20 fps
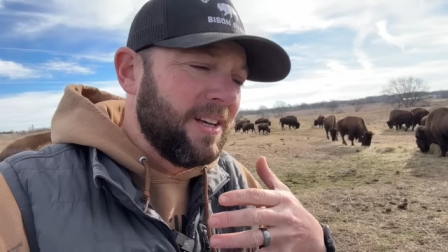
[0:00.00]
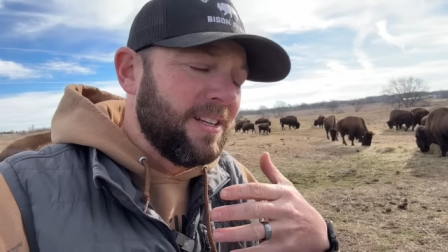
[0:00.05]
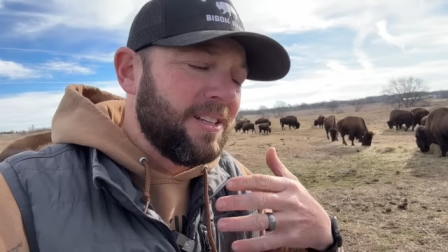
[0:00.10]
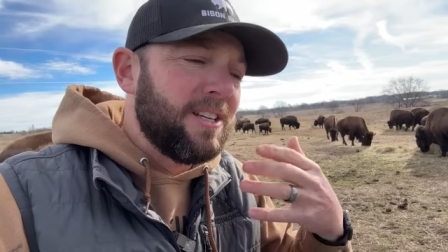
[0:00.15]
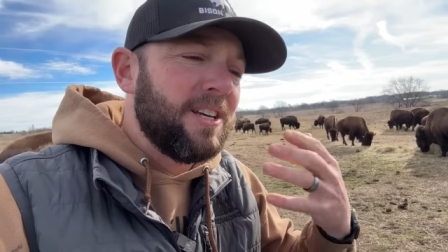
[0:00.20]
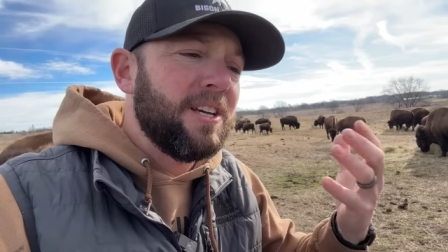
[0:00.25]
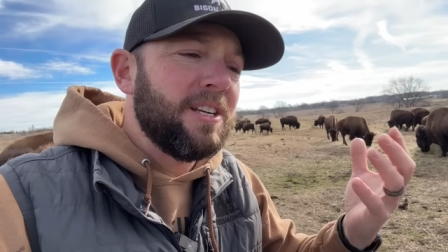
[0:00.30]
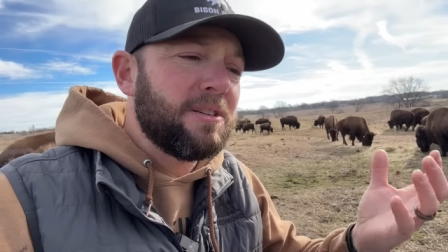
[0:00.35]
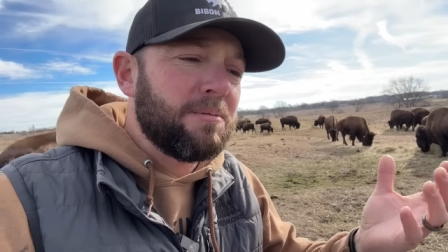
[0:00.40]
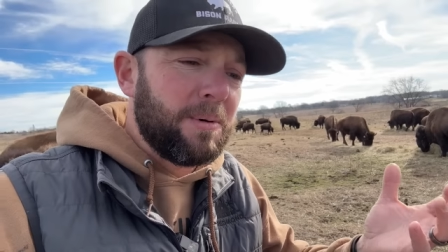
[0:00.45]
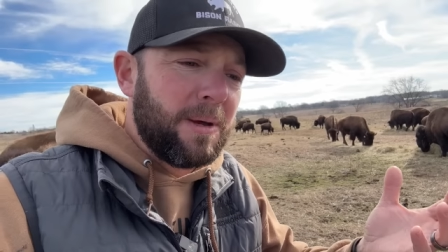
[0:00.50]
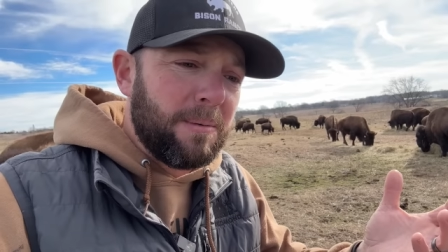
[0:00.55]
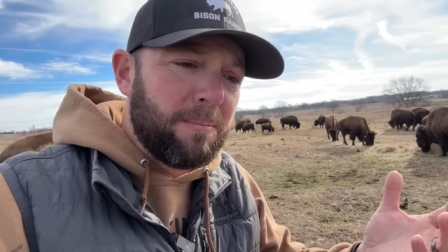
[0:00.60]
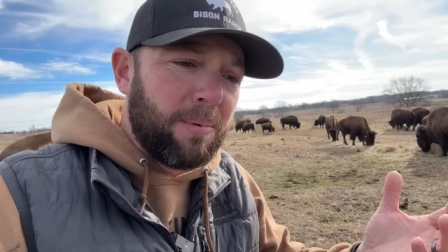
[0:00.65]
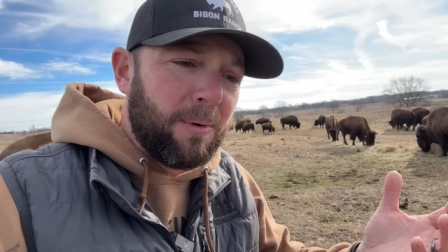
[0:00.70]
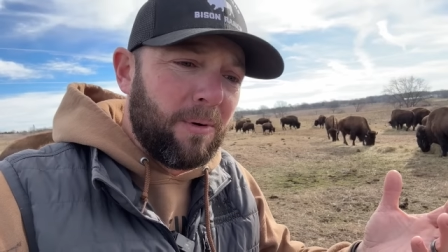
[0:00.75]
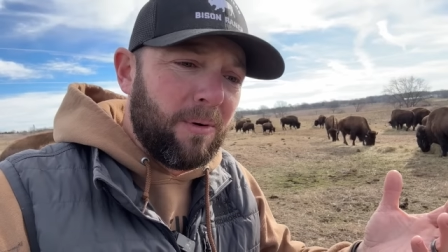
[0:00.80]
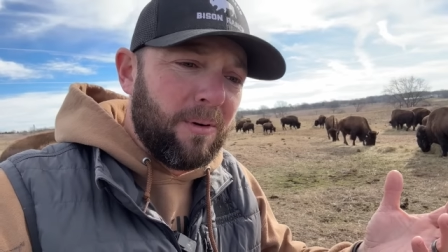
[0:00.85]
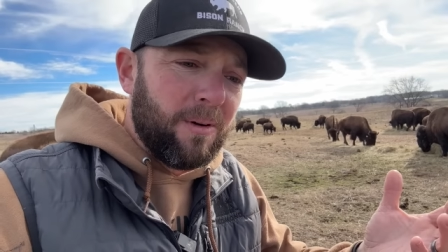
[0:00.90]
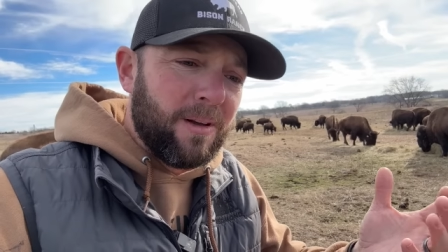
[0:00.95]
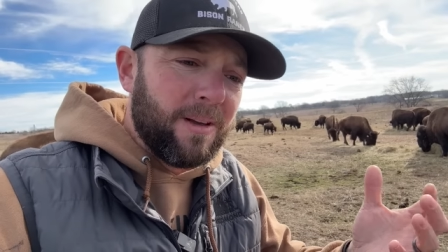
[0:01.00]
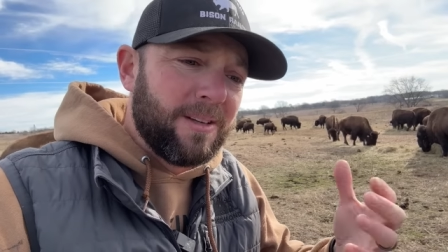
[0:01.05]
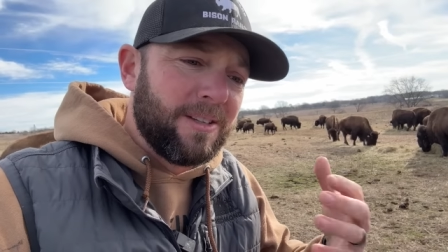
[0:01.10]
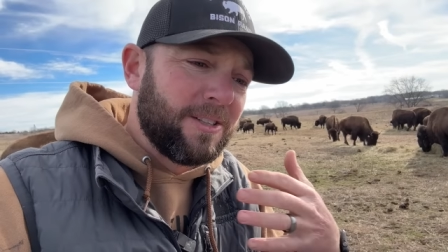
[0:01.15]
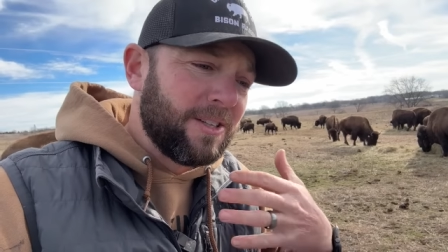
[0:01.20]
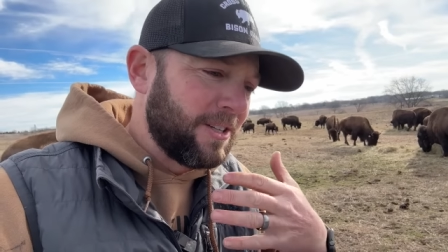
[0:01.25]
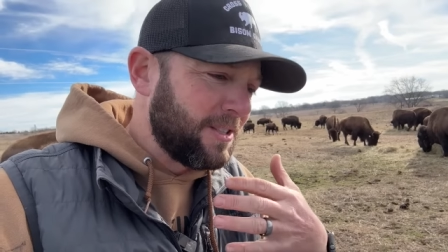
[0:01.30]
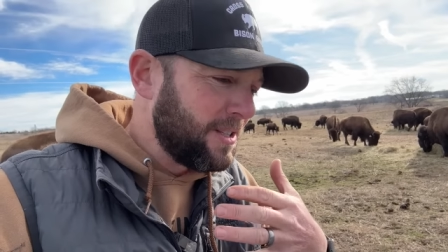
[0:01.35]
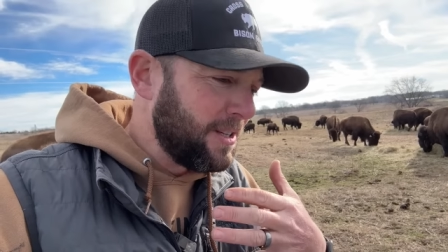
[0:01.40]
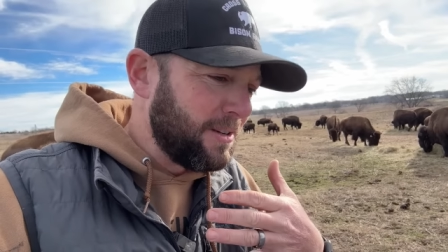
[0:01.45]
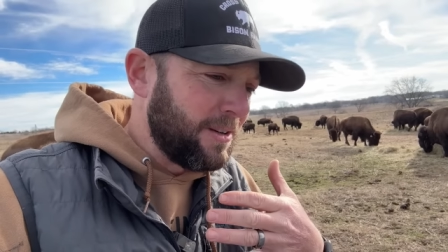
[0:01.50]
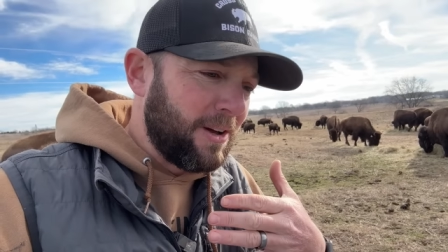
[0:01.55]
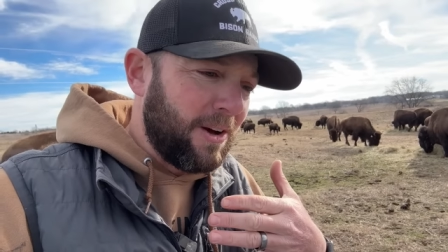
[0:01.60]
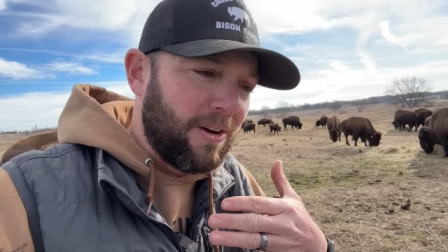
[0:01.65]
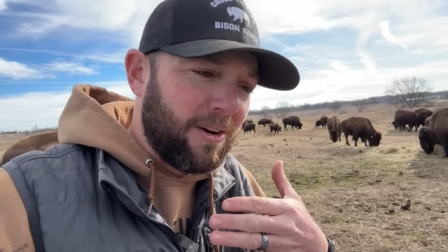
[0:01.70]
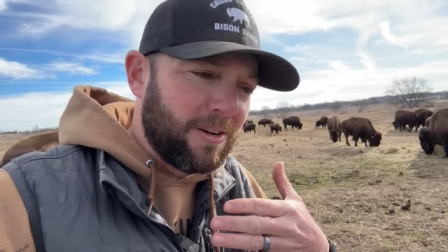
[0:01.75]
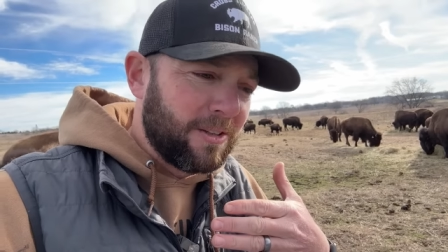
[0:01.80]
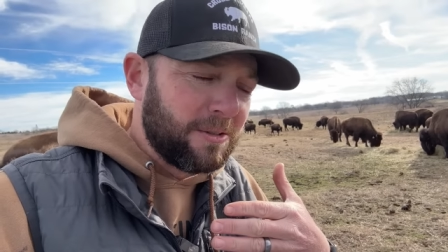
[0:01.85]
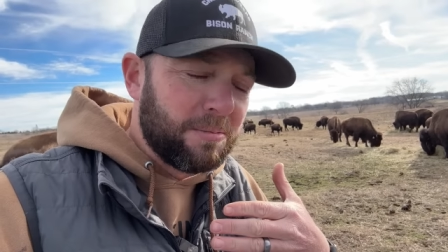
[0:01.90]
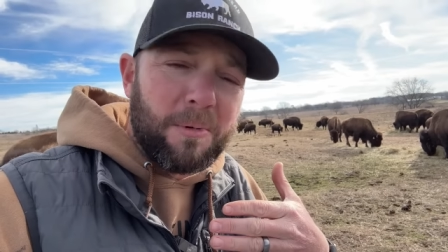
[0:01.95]
teach people just in
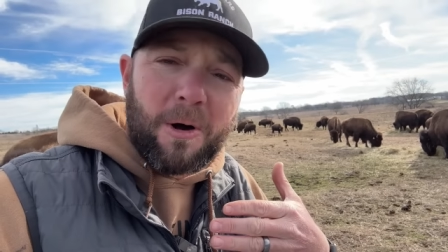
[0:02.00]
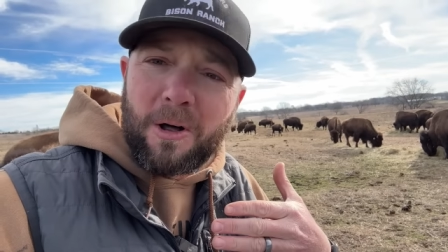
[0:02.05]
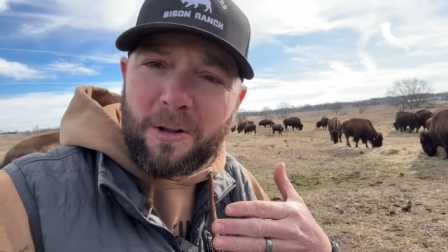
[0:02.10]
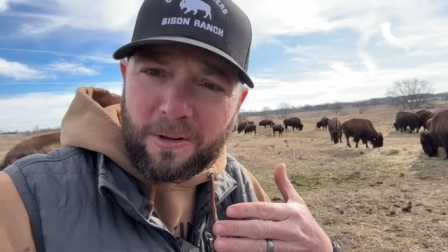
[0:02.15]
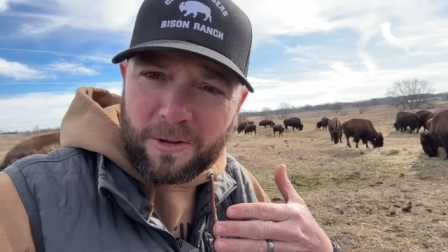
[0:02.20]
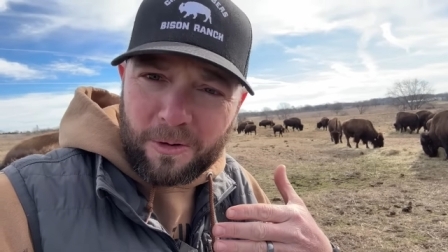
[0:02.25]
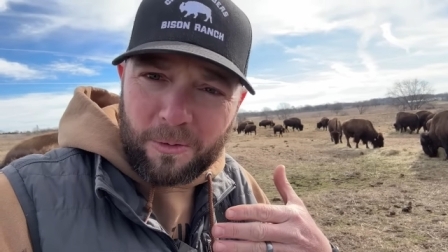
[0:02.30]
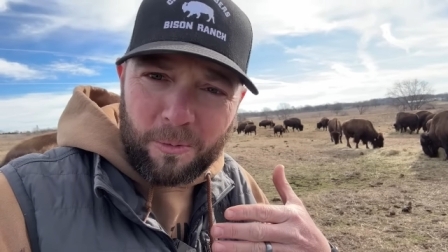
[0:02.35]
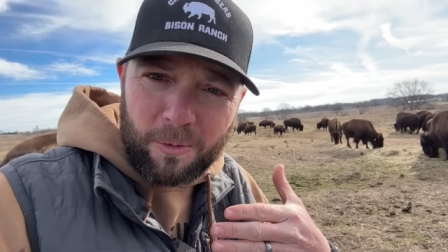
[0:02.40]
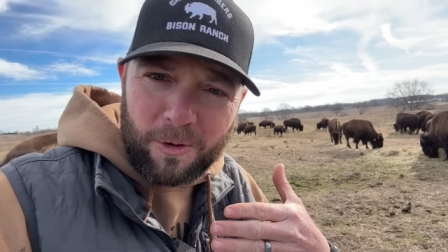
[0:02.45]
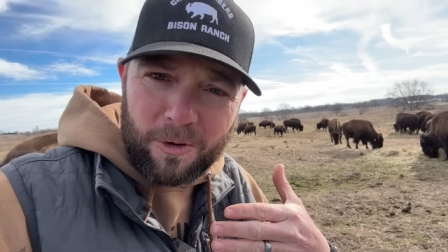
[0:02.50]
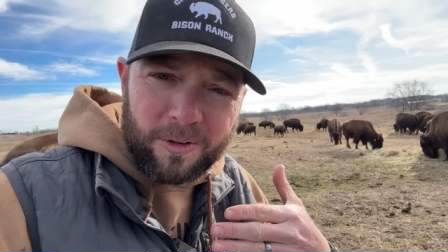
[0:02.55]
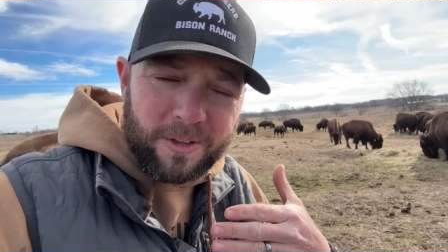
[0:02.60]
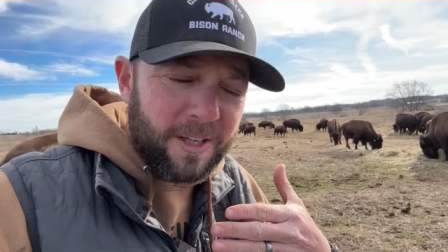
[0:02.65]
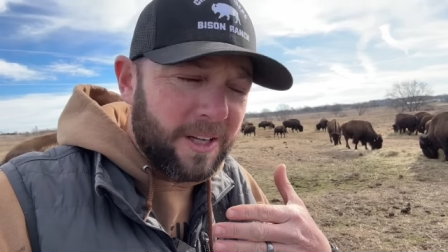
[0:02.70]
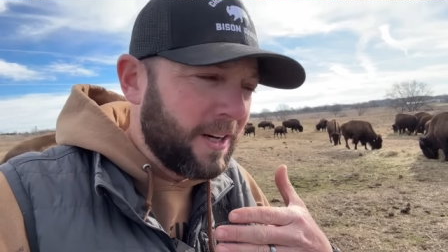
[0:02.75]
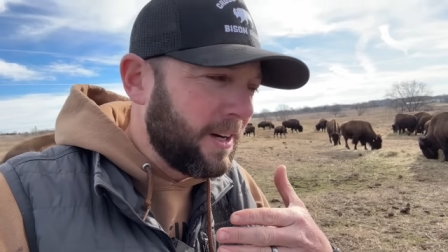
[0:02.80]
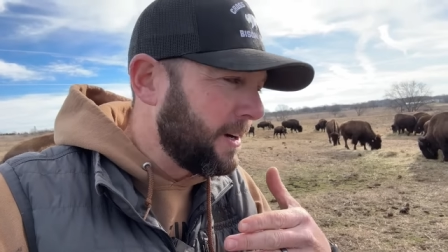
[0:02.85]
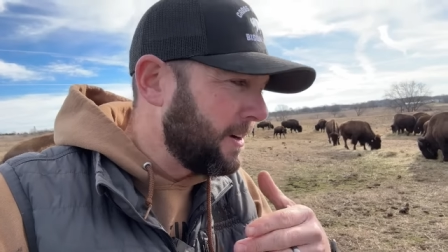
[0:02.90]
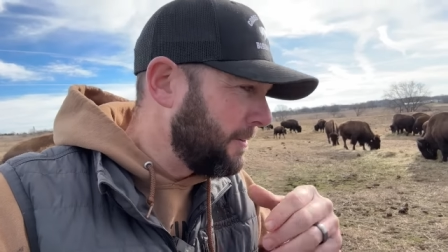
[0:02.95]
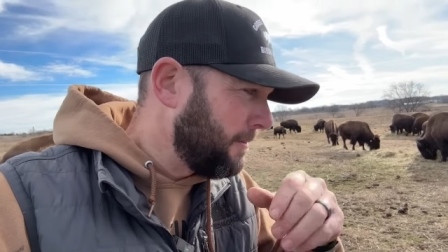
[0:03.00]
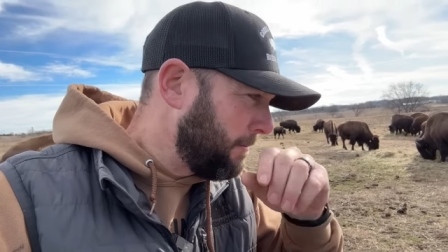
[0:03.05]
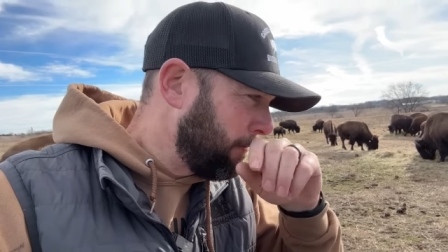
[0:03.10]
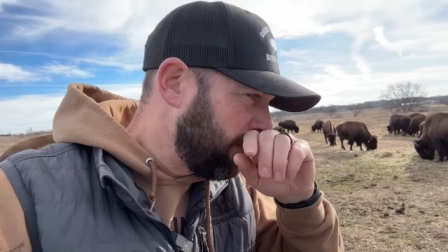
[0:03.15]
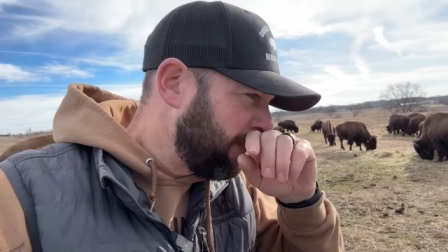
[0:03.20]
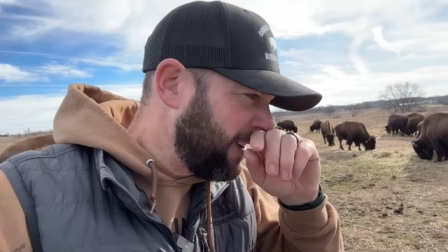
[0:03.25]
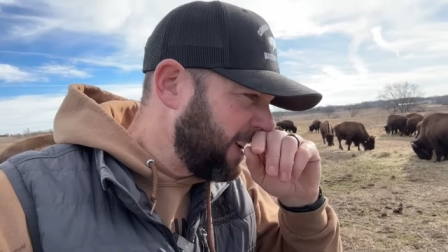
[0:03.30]
our small little world here of,